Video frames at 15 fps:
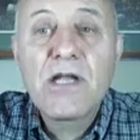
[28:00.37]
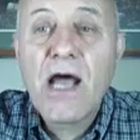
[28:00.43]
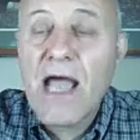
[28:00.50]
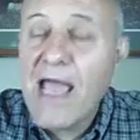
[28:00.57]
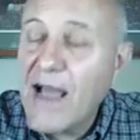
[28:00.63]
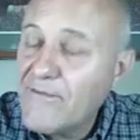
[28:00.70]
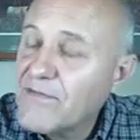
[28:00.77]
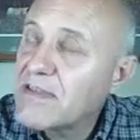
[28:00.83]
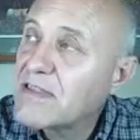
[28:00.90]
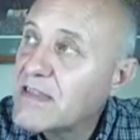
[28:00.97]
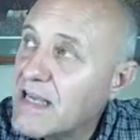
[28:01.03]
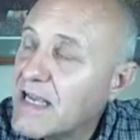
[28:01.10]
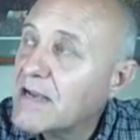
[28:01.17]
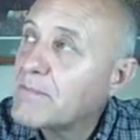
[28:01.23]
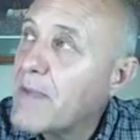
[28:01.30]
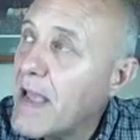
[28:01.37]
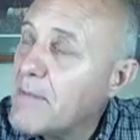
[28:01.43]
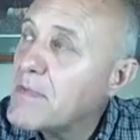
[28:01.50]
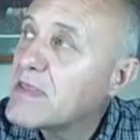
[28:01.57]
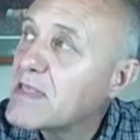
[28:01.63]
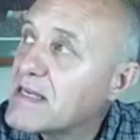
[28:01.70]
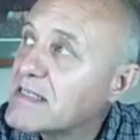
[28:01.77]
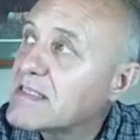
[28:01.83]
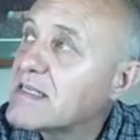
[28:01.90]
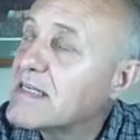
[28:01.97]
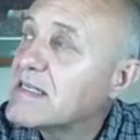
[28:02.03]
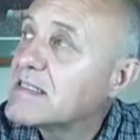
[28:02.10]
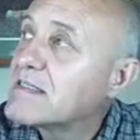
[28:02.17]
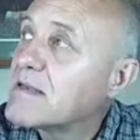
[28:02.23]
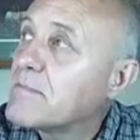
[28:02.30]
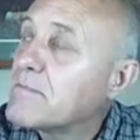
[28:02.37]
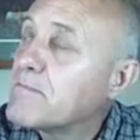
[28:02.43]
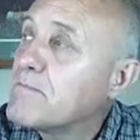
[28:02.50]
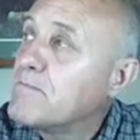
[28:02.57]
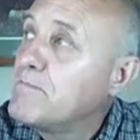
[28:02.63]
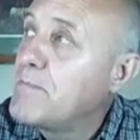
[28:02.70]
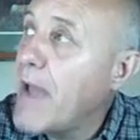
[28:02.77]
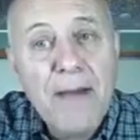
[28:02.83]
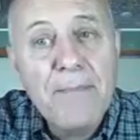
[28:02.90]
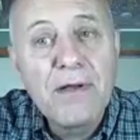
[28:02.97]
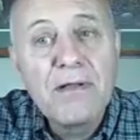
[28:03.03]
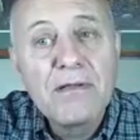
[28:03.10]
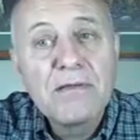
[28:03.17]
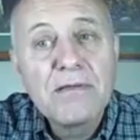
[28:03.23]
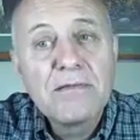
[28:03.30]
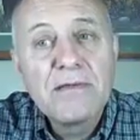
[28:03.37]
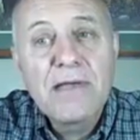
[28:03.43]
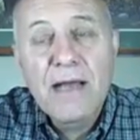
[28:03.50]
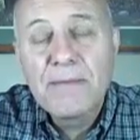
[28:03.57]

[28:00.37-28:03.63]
I have to think maybe this is Babel.